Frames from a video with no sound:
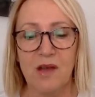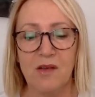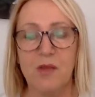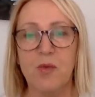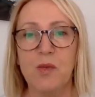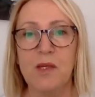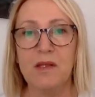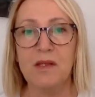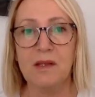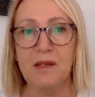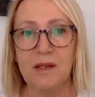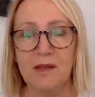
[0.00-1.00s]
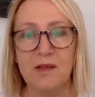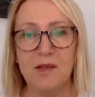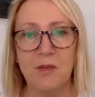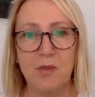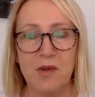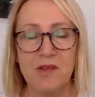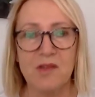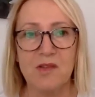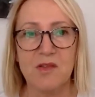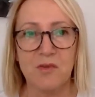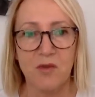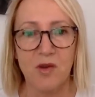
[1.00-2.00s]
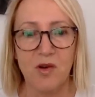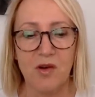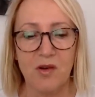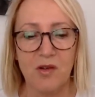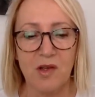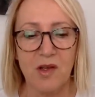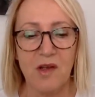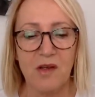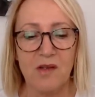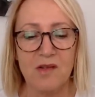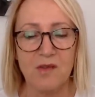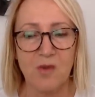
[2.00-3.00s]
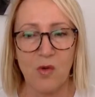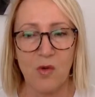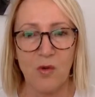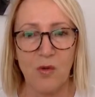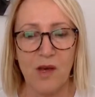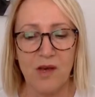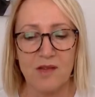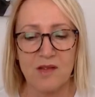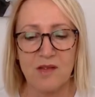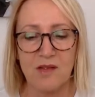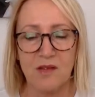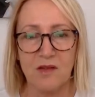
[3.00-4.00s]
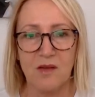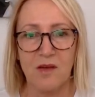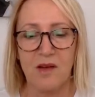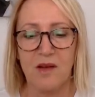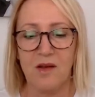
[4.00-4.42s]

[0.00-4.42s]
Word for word: that we need the presence of God is always the